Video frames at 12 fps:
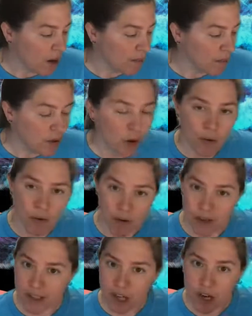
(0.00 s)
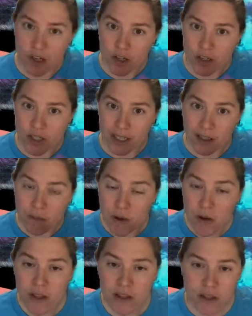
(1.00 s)
So it's understandable
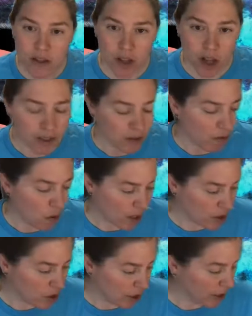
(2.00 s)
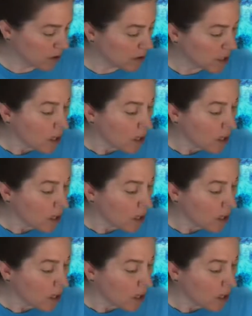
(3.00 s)
that there's lots of questions.